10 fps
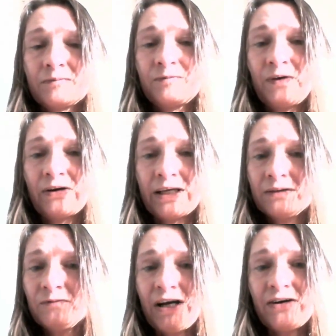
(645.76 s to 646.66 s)

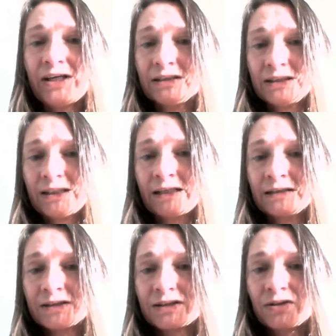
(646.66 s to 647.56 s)
various
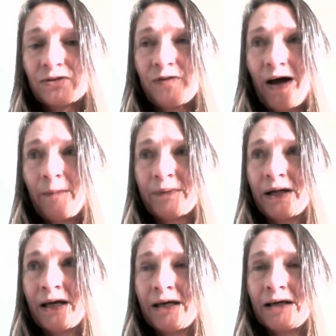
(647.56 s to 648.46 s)
things sort of
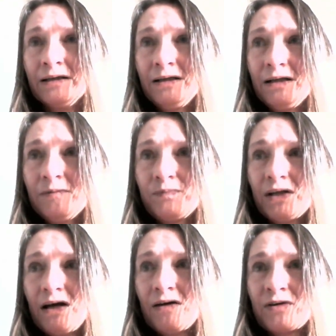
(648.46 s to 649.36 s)
happening, and
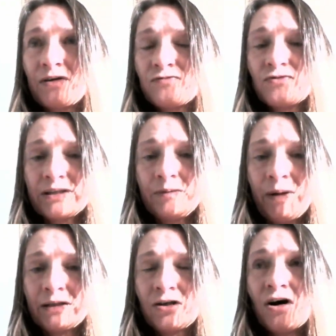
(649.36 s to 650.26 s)
having a really
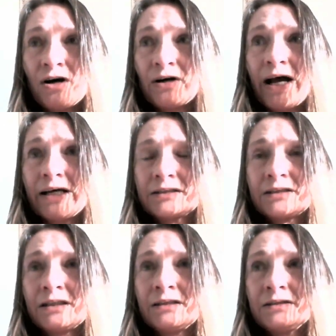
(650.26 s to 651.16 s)
bad car
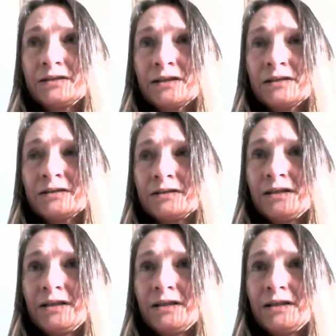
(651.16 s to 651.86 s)
accident, and